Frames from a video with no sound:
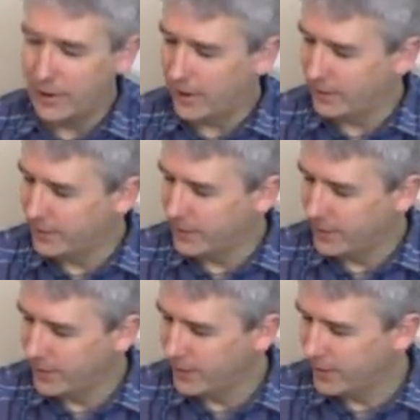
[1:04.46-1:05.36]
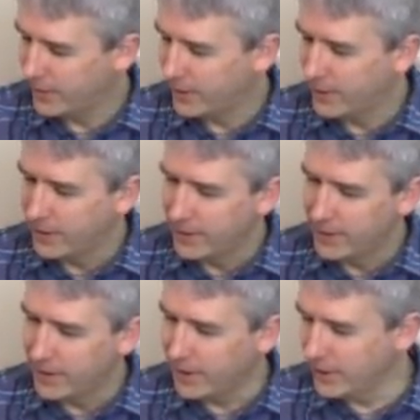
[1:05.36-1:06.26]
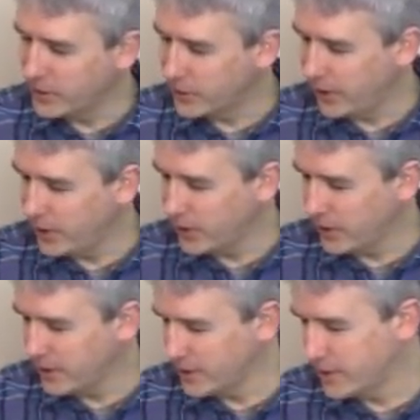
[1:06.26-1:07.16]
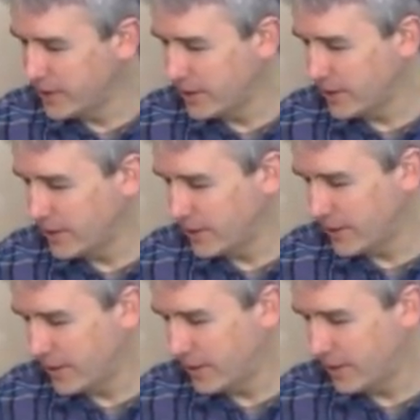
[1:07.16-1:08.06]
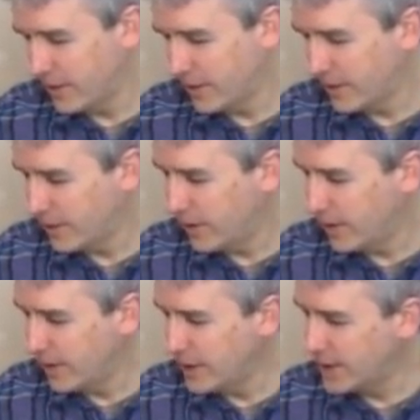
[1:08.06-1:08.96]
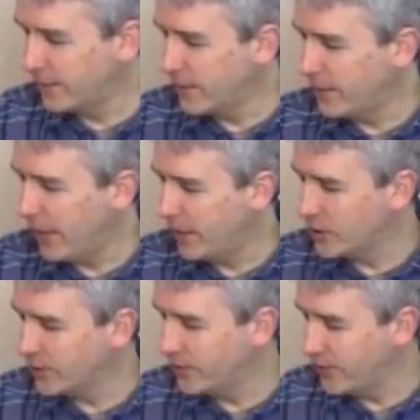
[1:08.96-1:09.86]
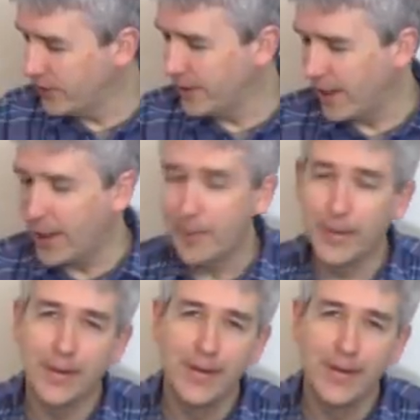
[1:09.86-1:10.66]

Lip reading: of illustrations, or at least every page is filled up